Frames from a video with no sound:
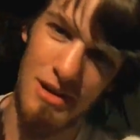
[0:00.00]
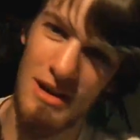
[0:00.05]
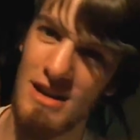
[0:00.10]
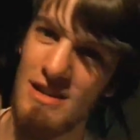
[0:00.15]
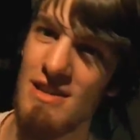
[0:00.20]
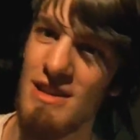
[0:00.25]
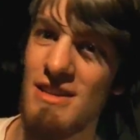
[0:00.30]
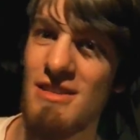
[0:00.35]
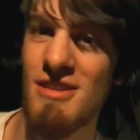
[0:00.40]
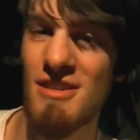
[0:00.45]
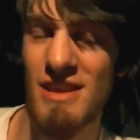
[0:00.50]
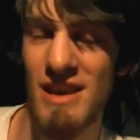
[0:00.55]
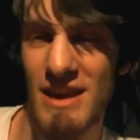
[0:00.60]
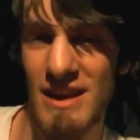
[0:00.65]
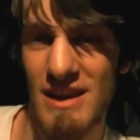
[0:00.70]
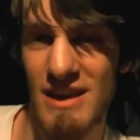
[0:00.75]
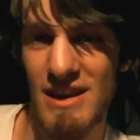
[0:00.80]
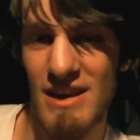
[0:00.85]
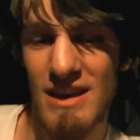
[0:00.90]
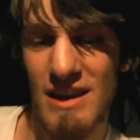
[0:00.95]
what I did
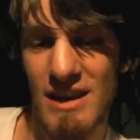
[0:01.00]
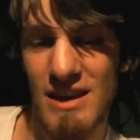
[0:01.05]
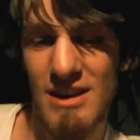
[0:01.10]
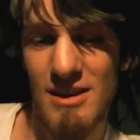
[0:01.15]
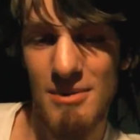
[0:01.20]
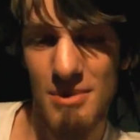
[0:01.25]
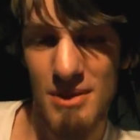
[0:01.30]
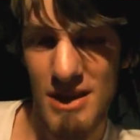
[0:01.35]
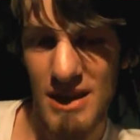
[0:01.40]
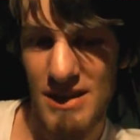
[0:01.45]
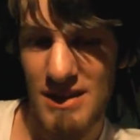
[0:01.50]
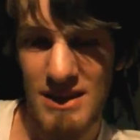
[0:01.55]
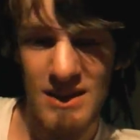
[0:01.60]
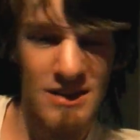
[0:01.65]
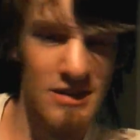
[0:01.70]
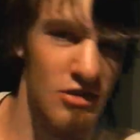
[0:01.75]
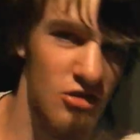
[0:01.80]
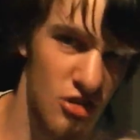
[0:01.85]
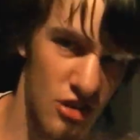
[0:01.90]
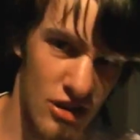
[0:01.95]
today. But yeah, I didn't
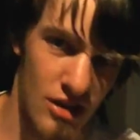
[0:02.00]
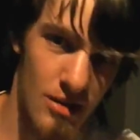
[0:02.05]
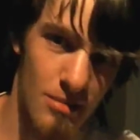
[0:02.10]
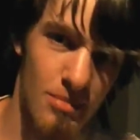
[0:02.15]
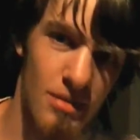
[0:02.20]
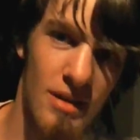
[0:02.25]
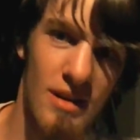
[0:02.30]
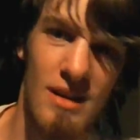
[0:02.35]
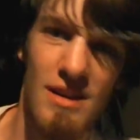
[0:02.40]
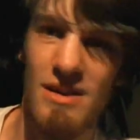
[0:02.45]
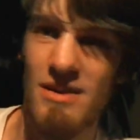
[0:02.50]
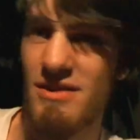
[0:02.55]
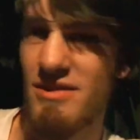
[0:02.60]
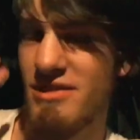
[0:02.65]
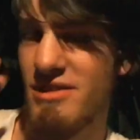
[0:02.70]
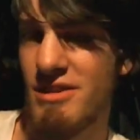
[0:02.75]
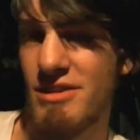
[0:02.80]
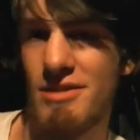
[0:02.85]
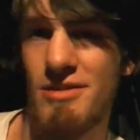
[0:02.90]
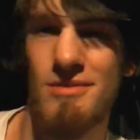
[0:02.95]
get the job,
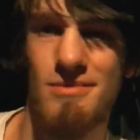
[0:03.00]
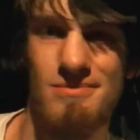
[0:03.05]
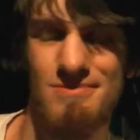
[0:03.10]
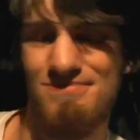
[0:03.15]
so